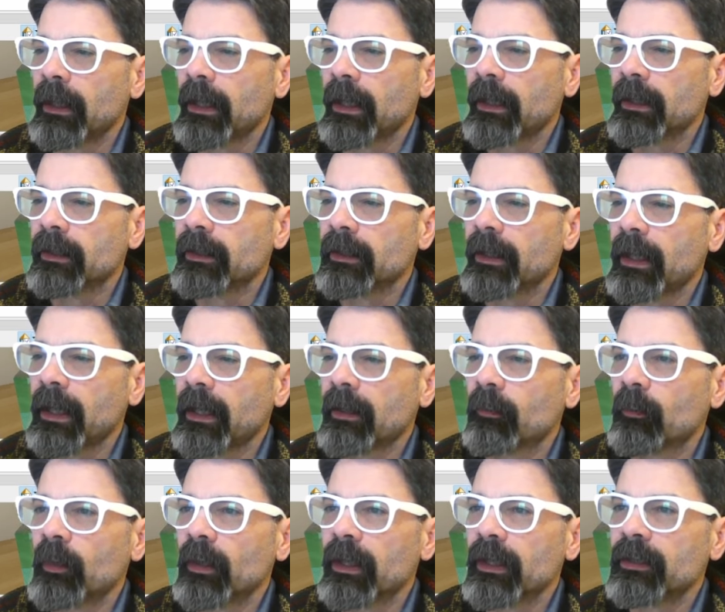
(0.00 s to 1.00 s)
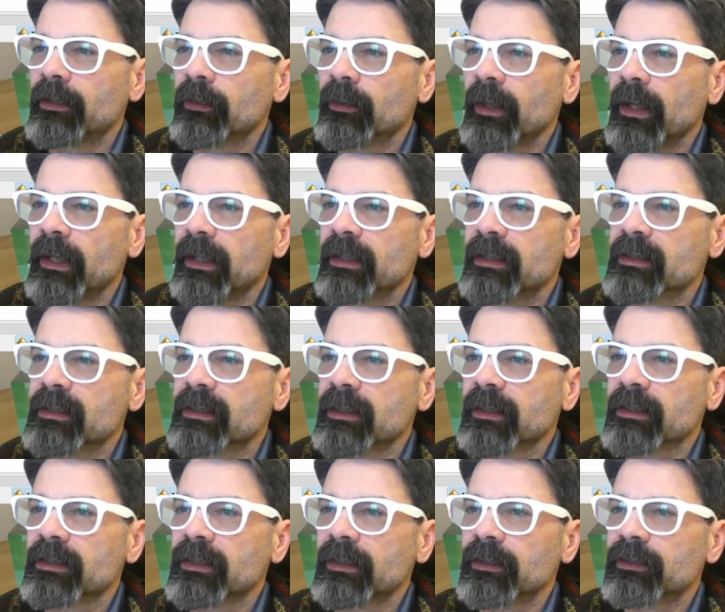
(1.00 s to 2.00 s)
And when I do
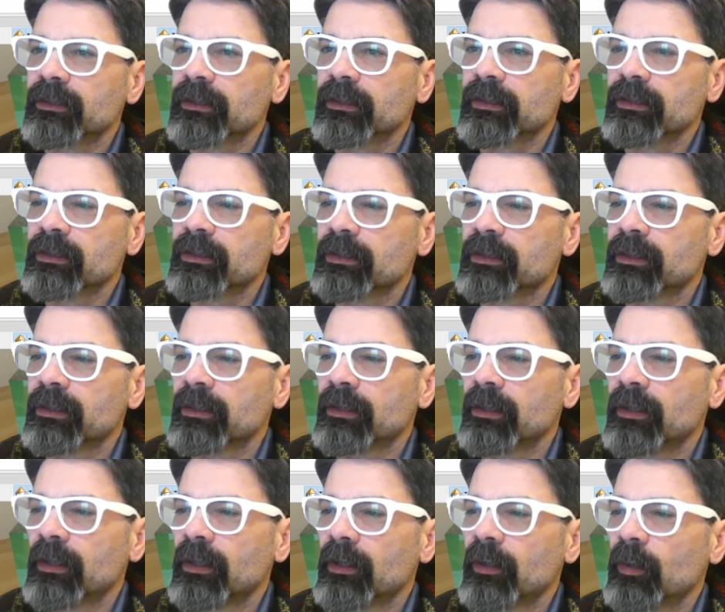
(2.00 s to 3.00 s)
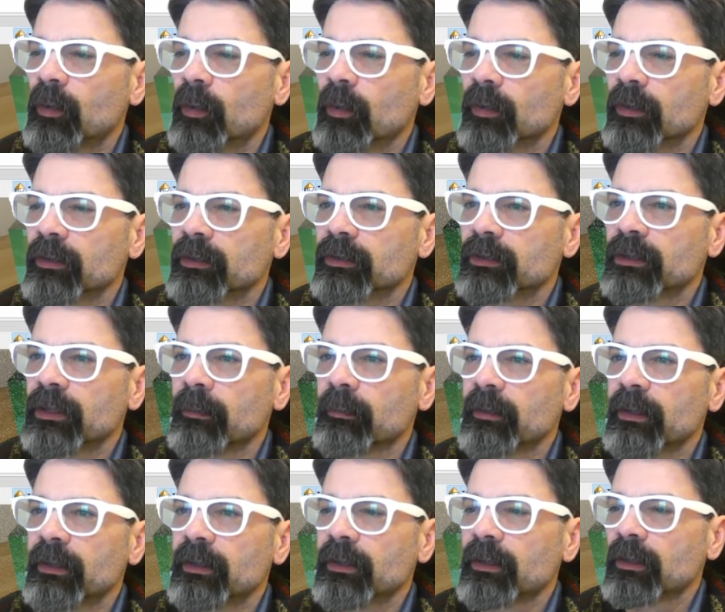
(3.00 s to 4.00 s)
86 inches, or
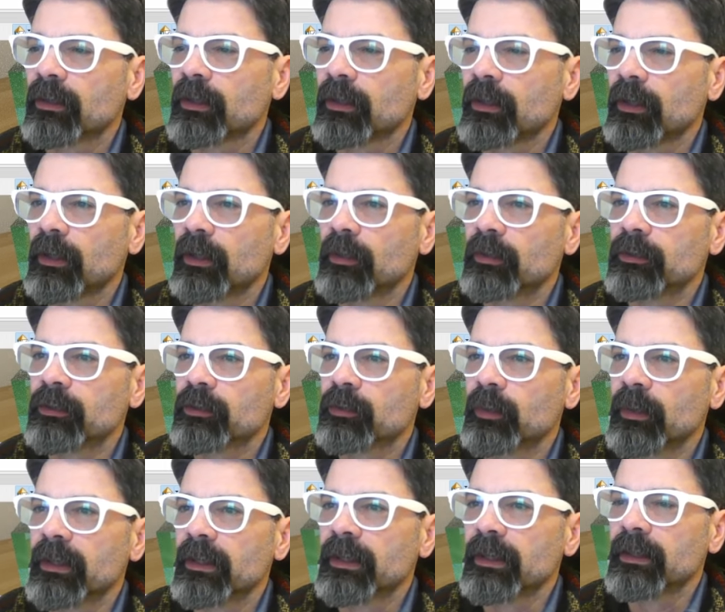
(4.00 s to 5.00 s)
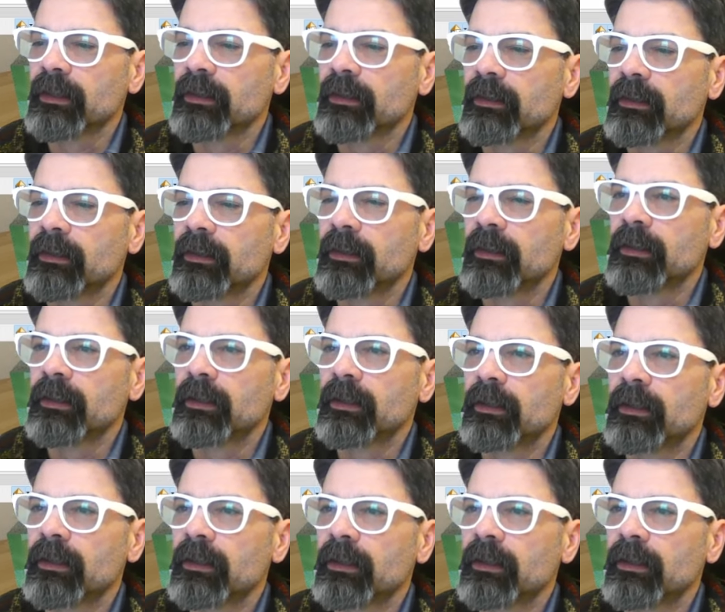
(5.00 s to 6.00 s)
something close within.
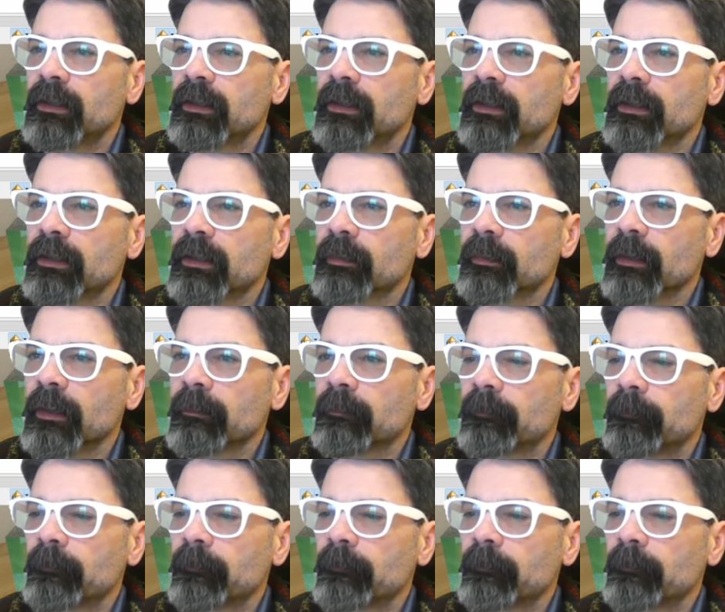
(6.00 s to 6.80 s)
Come on.